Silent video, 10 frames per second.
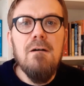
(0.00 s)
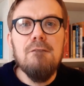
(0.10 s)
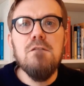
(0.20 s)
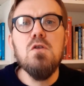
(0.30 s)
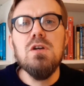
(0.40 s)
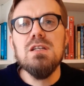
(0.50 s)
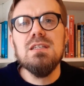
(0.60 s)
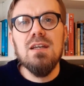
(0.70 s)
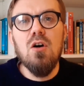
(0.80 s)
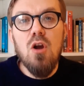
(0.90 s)

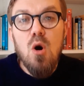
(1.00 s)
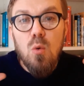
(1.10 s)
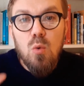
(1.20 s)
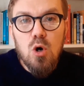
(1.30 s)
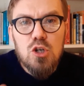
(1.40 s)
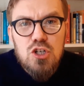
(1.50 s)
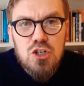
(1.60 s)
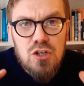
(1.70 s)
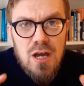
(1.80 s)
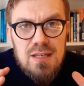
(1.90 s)
focusing on what
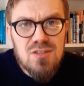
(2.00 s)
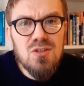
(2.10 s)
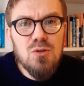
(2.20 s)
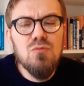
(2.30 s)
should I do.